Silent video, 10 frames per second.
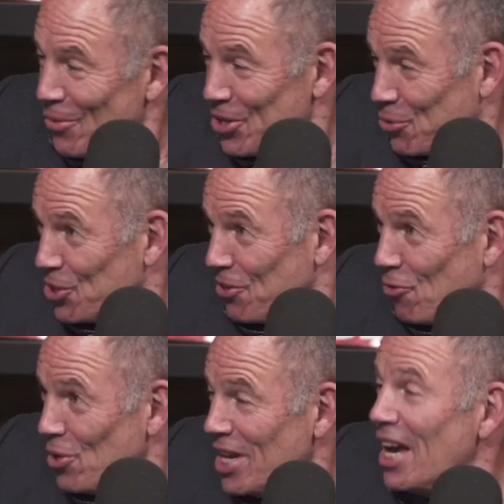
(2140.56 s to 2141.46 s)
which was if
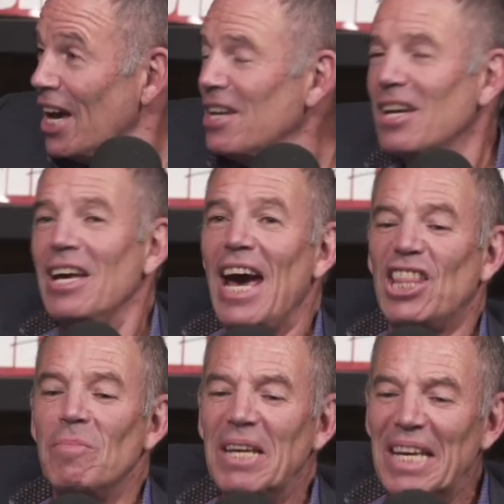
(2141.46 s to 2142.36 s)
we had at
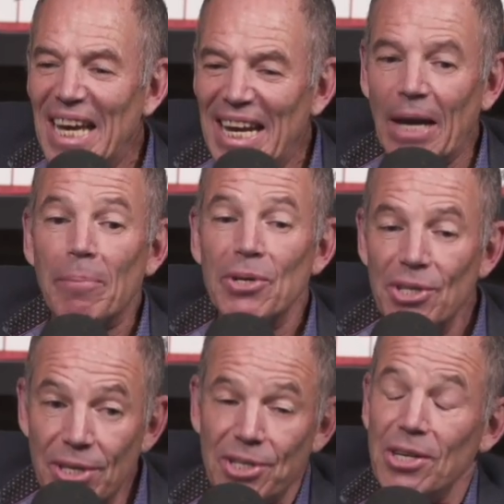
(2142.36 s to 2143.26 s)
the beginning
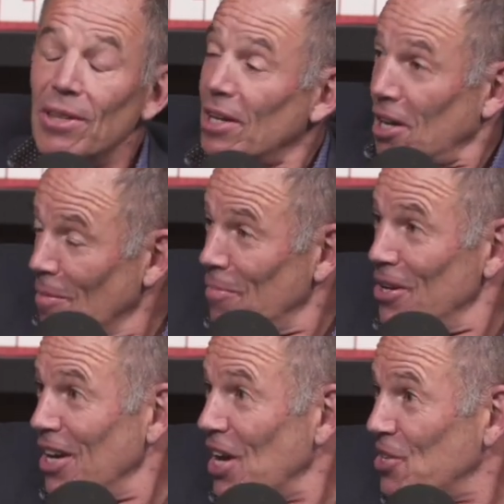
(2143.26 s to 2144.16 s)
positioned the
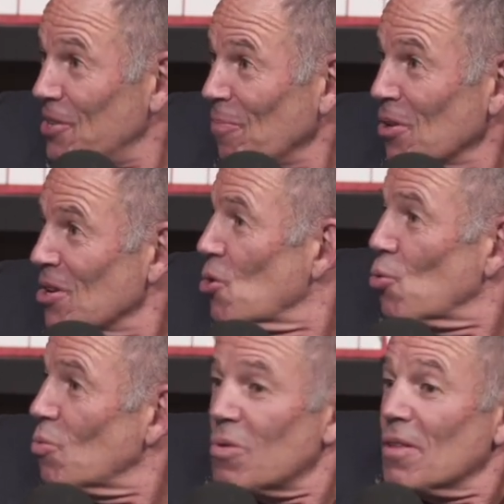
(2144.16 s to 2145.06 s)
company as,
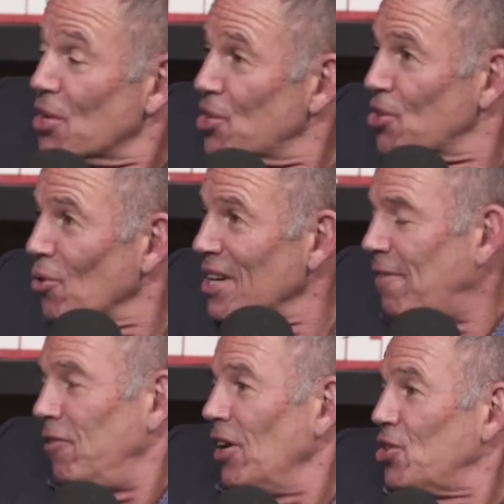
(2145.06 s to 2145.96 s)
this is the
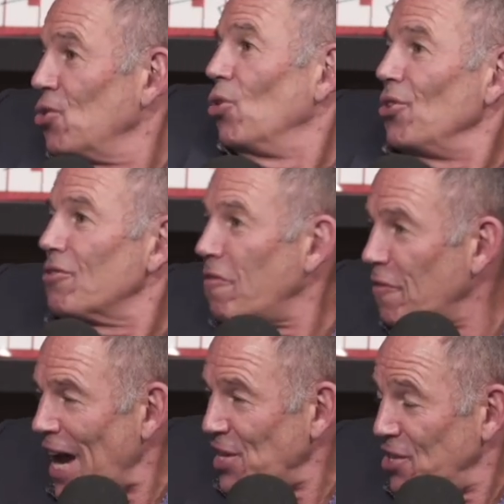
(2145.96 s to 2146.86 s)
Netflix, the world's
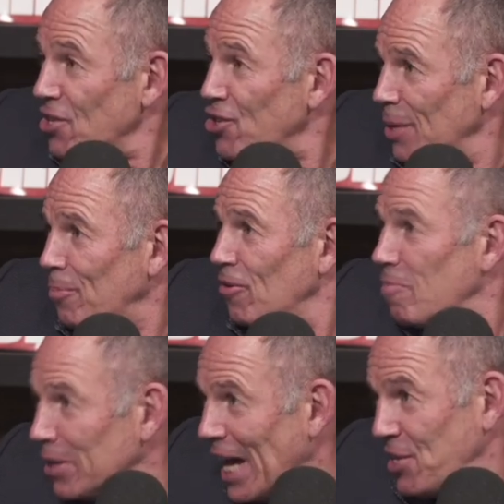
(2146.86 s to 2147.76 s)
fastest shipper of
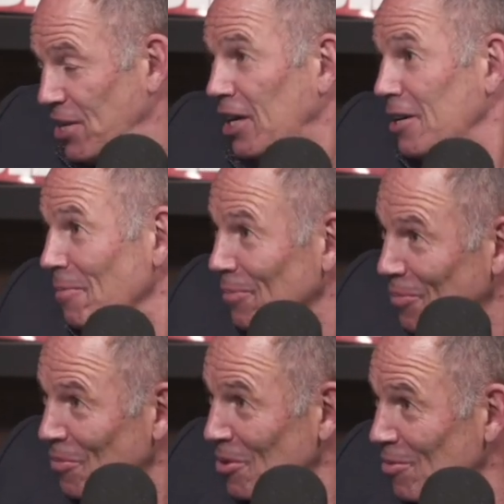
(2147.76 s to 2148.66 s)
plastic.
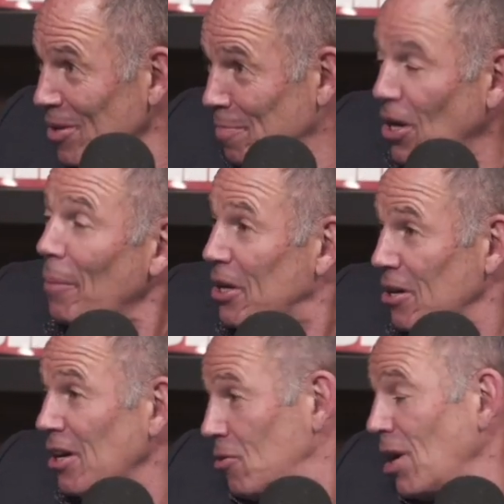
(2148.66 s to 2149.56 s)
Mm-hmm. We probably
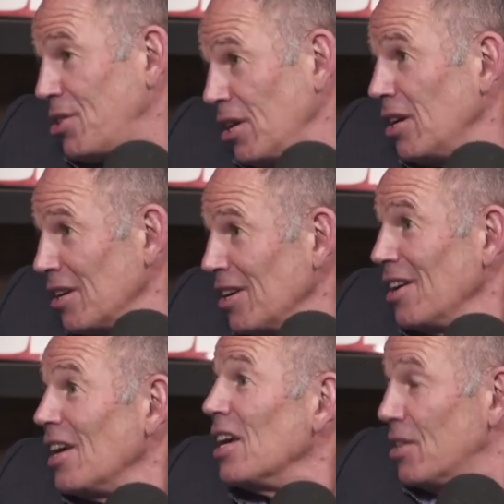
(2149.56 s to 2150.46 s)
could have crushed it
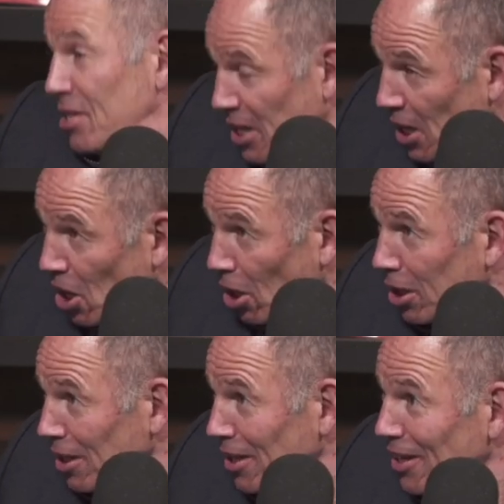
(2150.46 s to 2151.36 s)
until
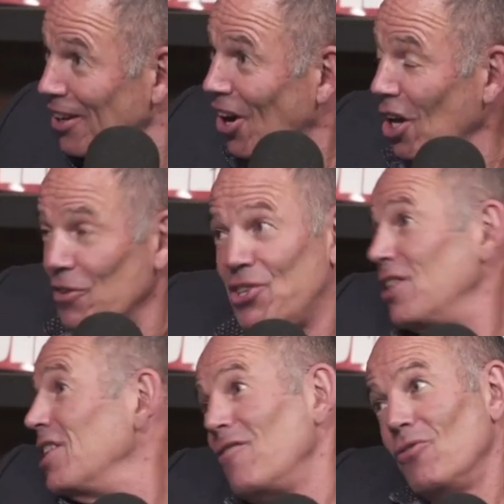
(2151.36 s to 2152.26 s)
all of a
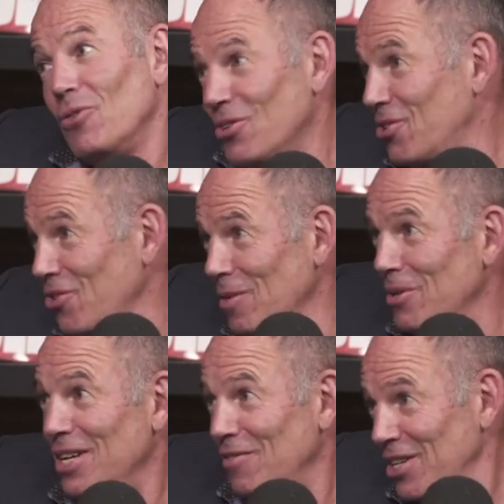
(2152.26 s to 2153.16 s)
sudden everyone's
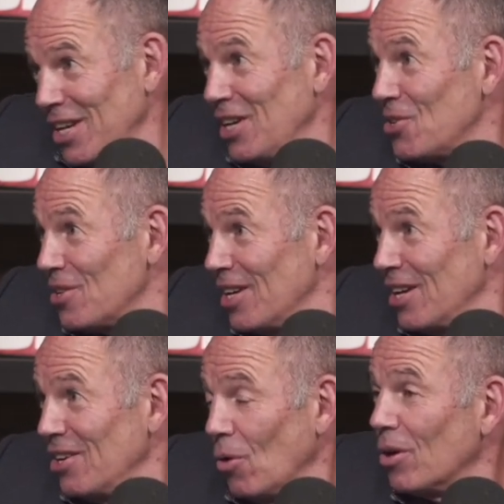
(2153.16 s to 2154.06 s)
streaming D V Ds, and yeah.
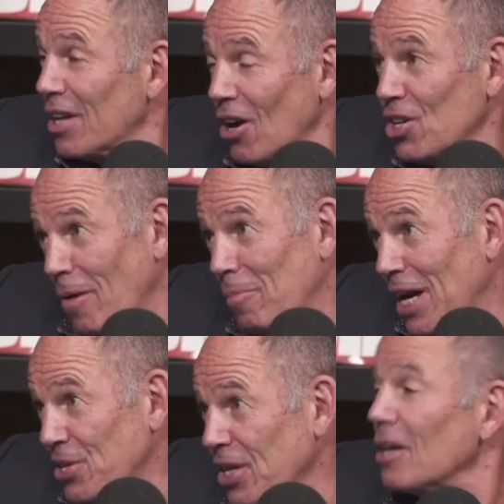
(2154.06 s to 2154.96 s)
then no one cares about
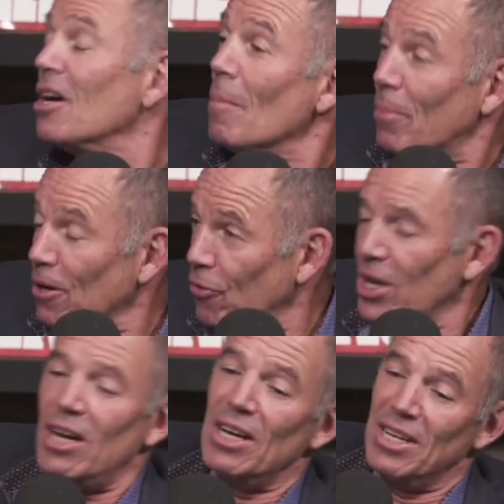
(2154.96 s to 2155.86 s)
plastic. But if
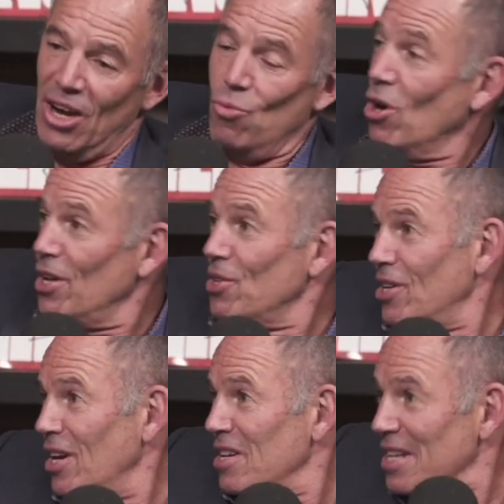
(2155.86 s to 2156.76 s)
we had on day one
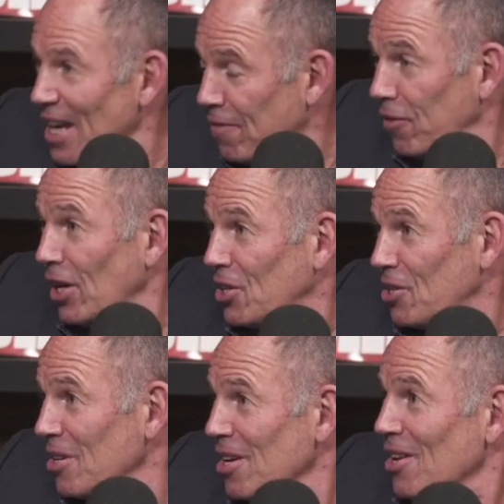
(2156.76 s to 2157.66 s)
said
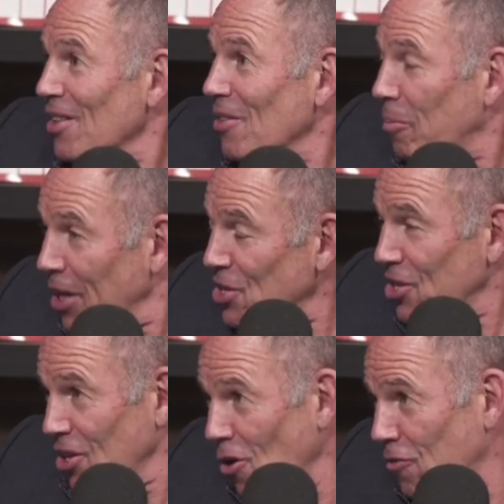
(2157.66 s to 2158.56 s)
Netflix, the place
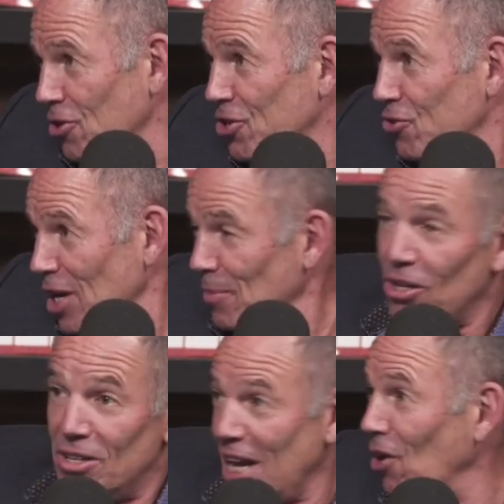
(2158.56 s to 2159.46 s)
to go for streaming
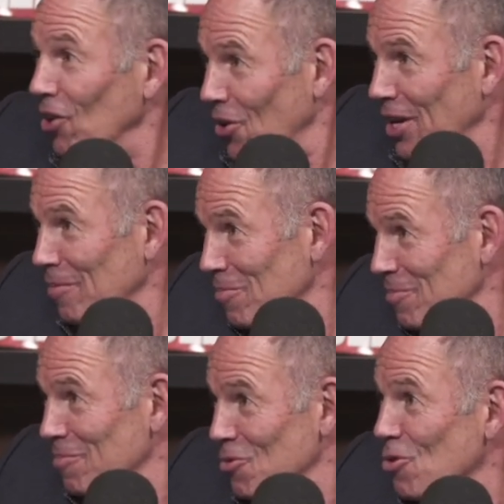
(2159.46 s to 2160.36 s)
or downloading
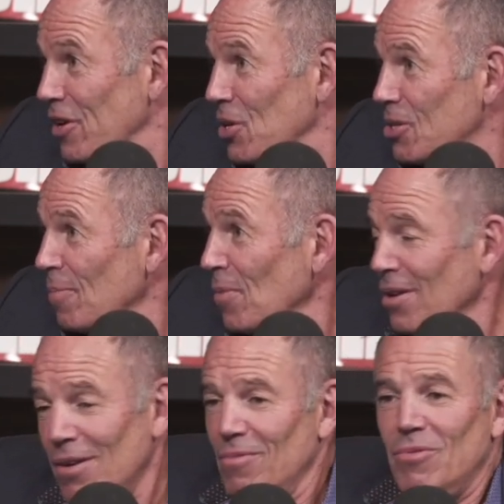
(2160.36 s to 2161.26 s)
movies. Yeah.
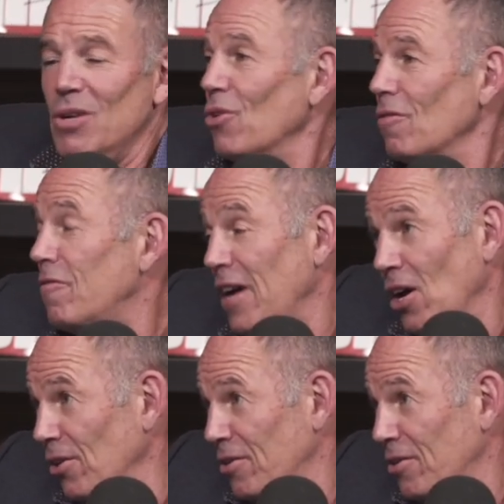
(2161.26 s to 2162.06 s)
We would have failed,